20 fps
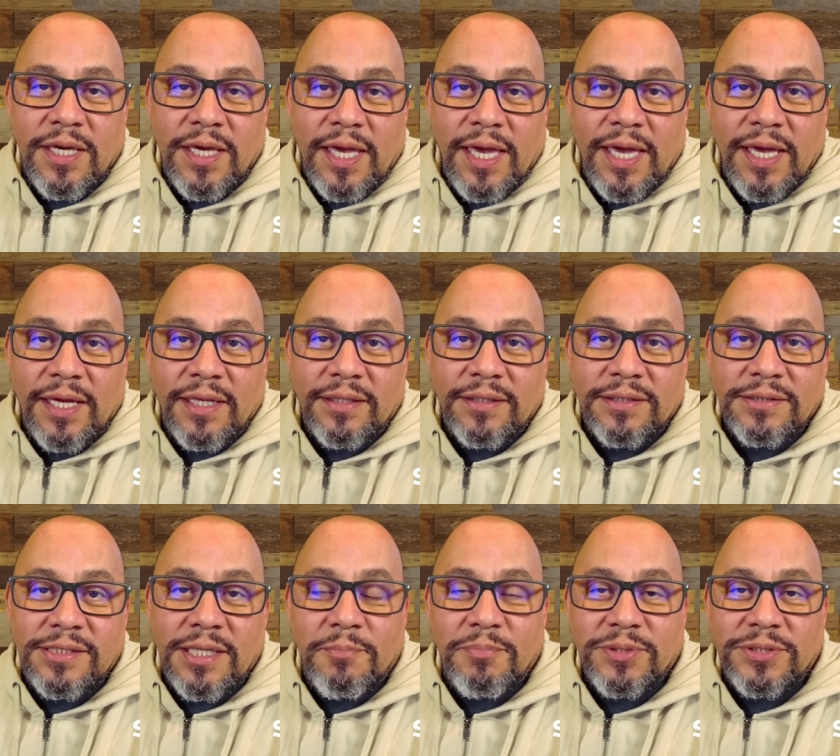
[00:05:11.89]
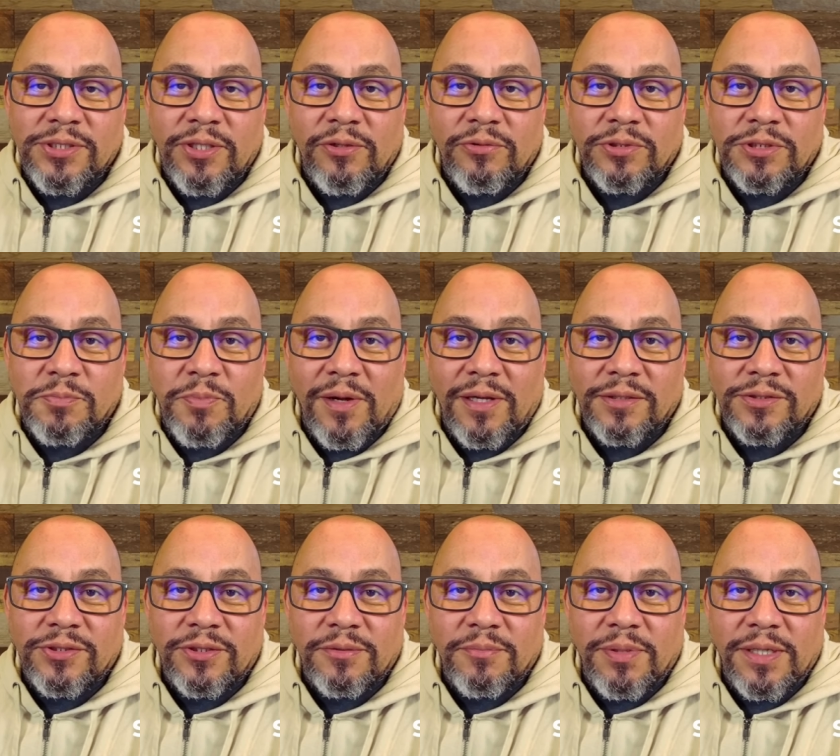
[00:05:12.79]
And this episode was
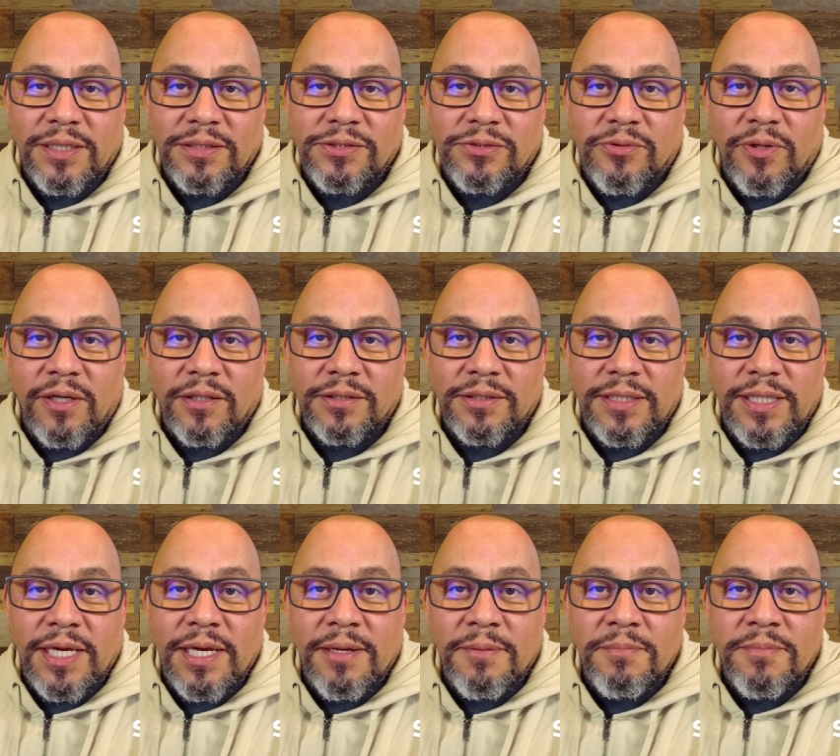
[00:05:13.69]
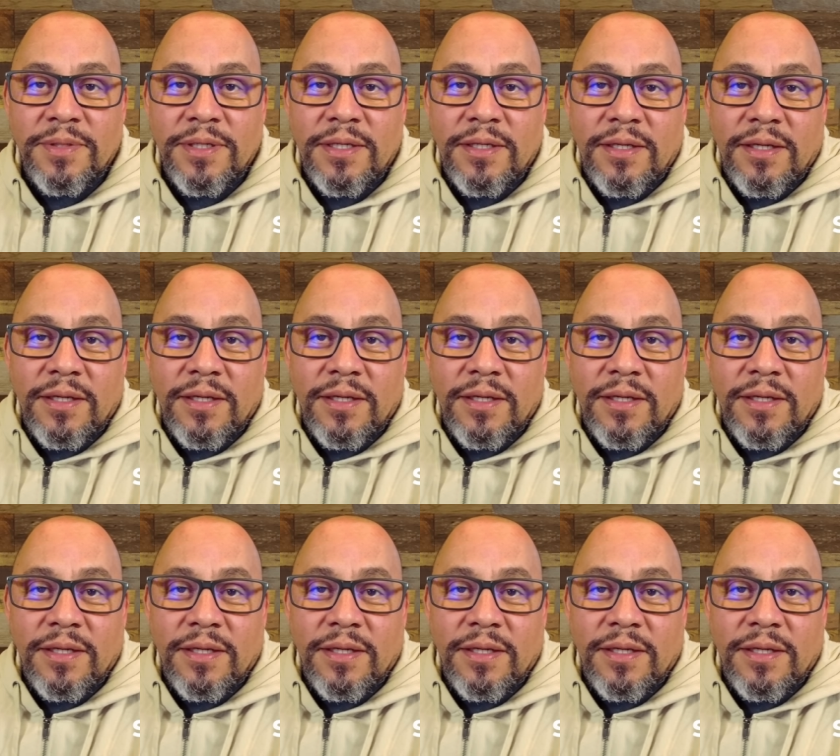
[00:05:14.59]
sponsored by Strong DM,